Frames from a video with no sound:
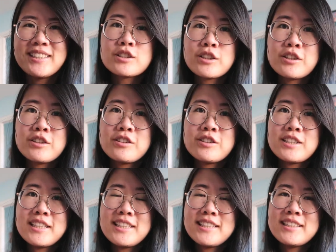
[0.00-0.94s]
So
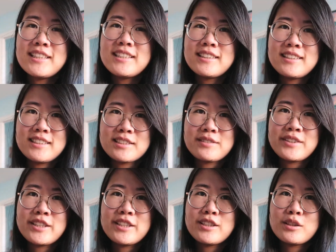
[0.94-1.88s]
in this
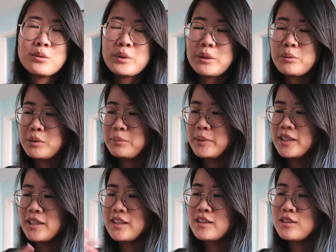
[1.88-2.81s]
video, we will
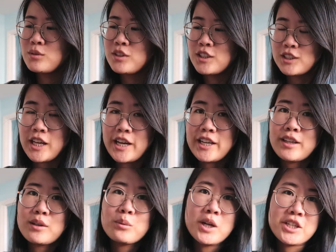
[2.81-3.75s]
be
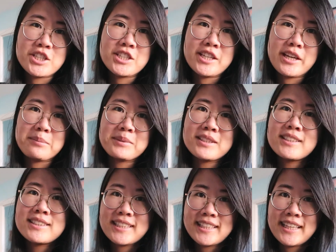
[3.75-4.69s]
designing washi tapes
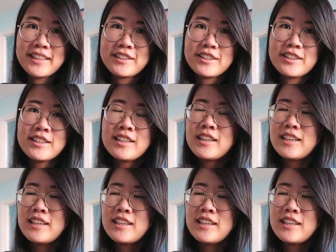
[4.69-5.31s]
together.